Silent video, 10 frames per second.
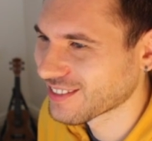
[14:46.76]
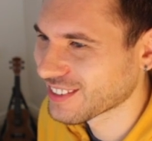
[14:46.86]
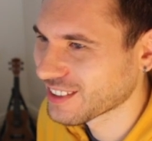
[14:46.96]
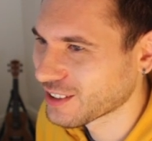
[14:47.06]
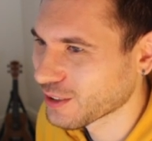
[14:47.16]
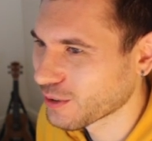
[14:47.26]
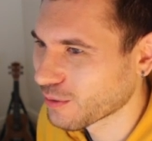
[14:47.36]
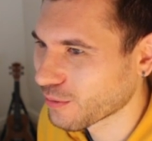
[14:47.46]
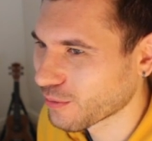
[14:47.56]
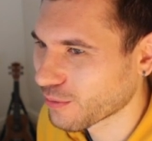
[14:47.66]

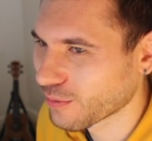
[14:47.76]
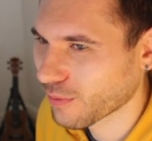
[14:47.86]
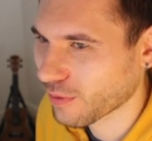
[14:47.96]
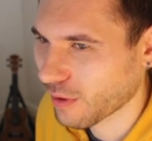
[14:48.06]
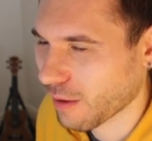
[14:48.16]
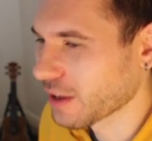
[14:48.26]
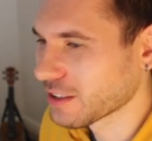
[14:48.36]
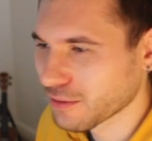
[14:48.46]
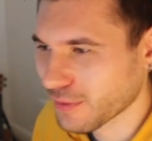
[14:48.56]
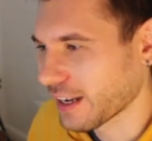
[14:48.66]
So I
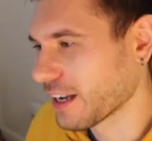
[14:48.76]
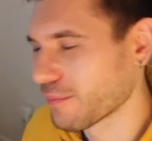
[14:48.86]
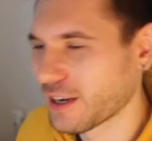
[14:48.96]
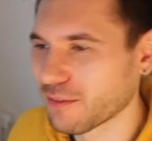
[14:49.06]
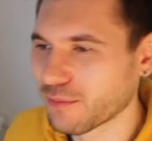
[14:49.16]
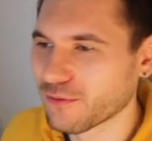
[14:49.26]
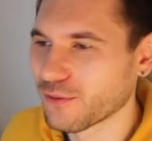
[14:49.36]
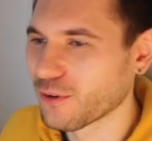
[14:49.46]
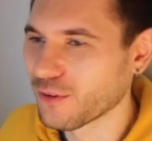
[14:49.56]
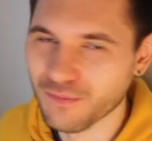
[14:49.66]
mentioned my iPad
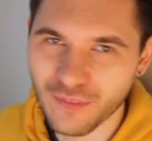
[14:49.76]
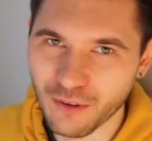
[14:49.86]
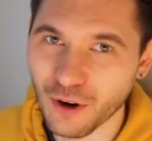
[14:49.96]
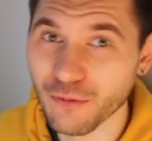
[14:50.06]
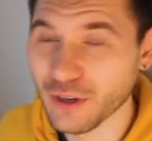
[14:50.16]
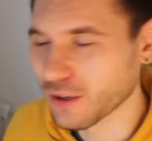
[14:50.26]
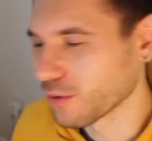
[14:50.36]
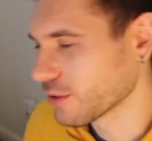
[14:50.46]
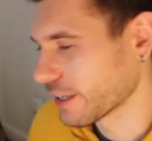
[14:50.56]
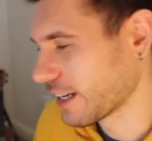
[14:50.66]
before. I've got a really
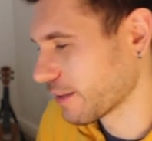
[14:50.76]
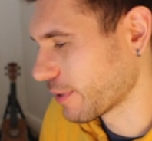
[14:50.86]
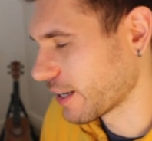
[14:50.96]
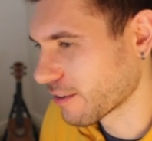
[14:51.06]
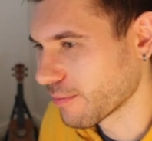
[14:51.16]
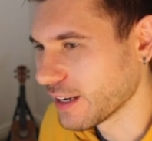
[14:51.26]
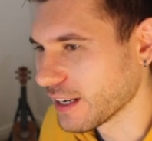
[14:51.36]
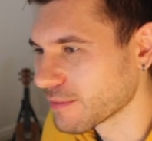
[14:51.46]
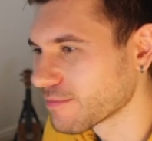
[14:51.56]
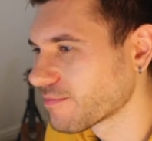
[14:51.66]
old iPad mini.